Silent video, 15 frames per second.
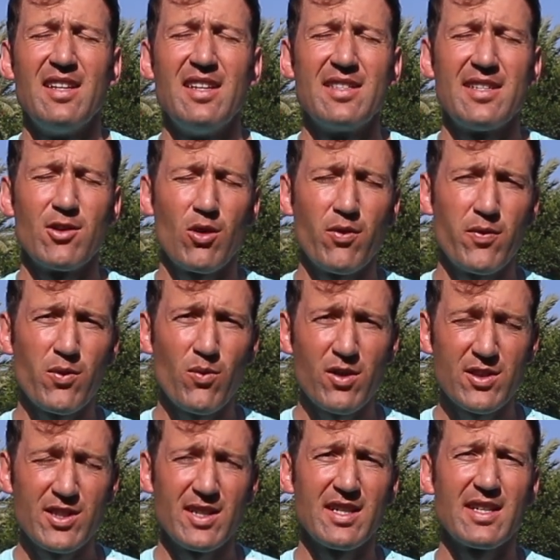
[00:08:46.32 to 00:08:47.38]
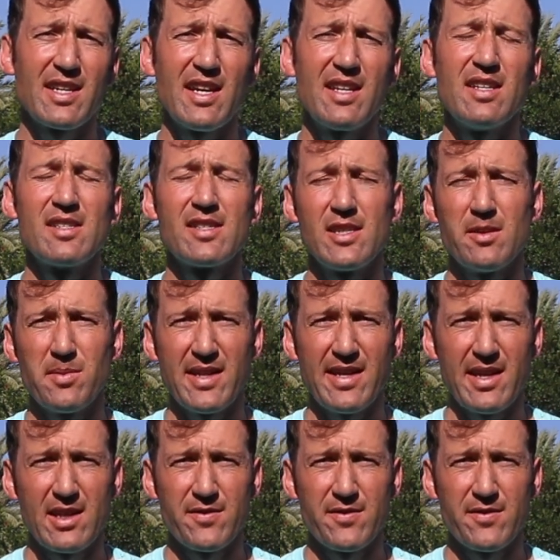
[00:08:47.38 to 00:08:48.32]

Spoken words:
Thank you for watching again, and see you in my next